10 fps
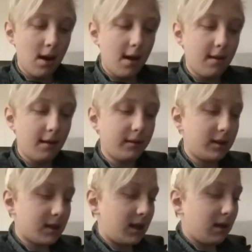And then I'm
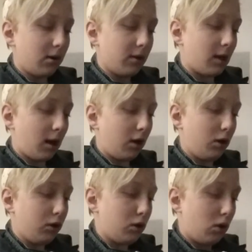just gonna go with a
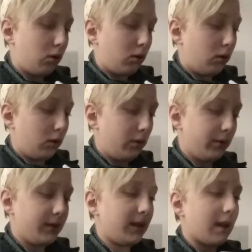
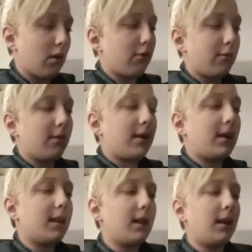gold, like a
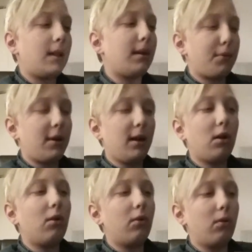really pretty
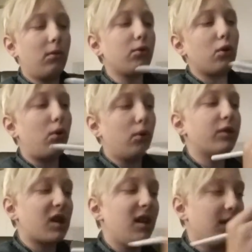cold
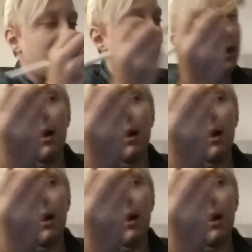gold color.